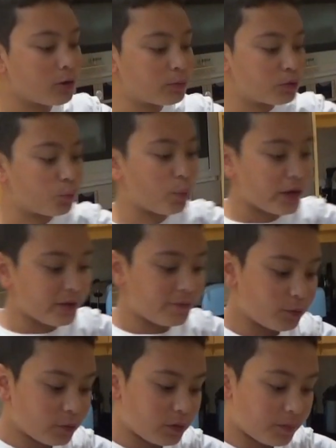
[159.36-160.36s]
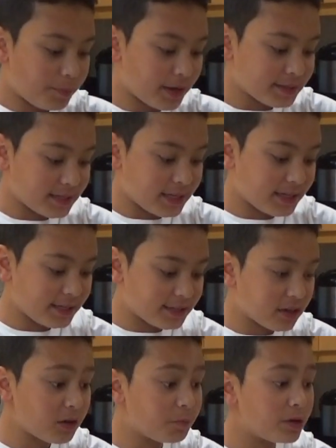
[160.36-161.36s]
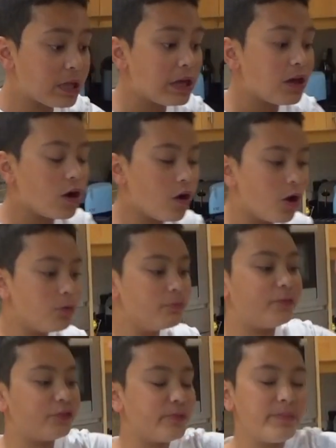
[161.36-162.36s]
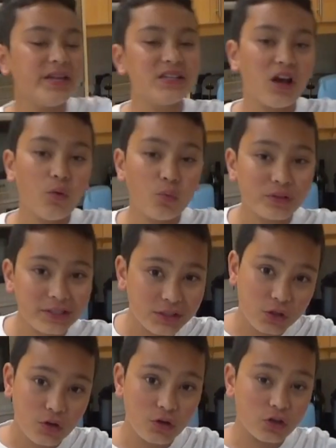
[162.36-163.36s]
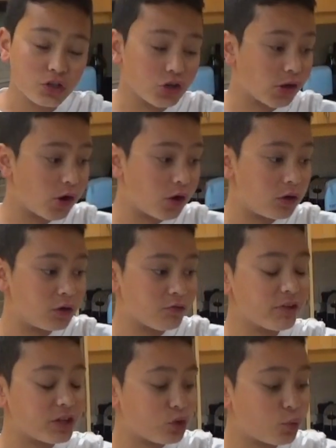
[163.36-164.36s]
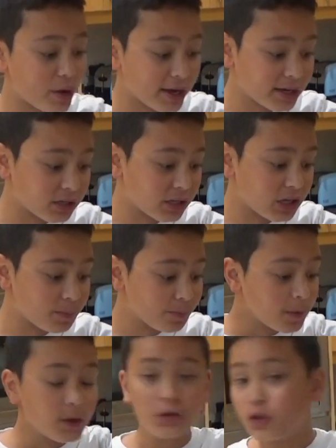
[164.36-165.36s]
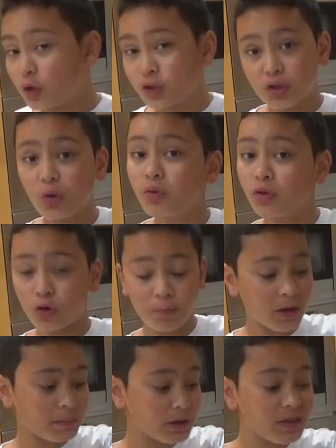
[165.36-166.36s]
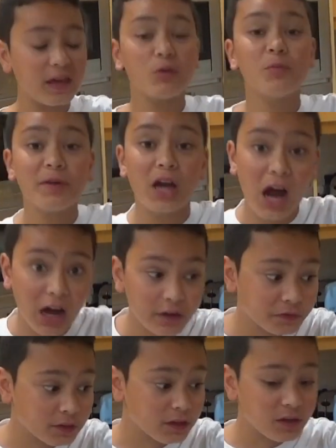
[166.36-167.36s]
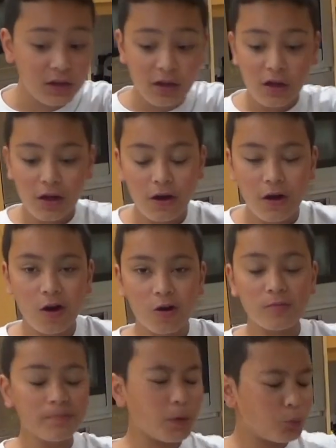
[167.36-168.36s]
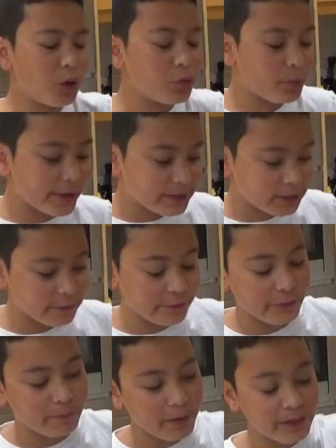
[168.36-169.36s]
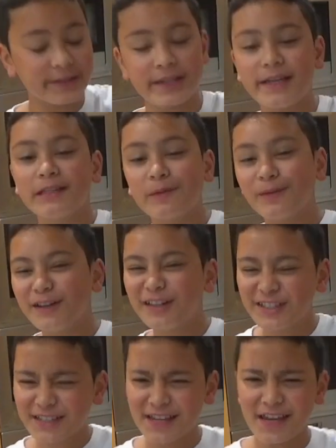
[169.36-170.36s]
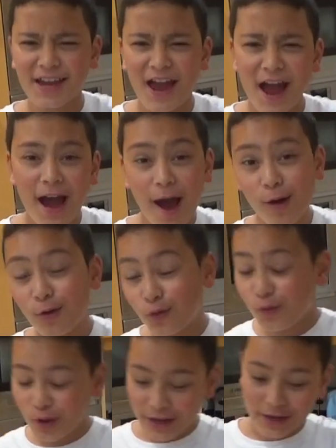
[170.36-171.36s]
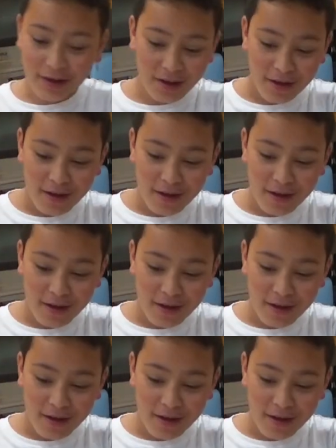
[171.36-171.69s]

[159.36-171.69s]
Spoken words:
I'm going to wait for the pan to heat up. For the meat, I want it to cook really quickly. No salt, no pepper, that will be after. But while waiting for the pan to heat up, can I just say how quick